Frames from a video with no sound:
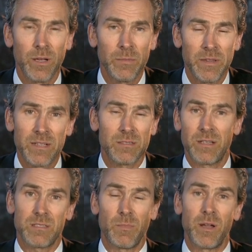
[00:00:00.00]
I mean,
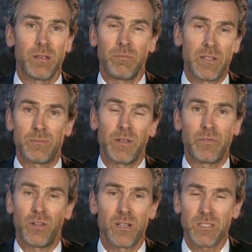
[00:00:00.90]
that's my
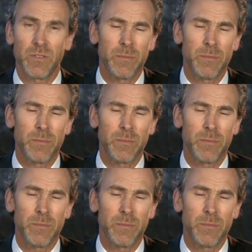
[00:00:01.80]
philosophy.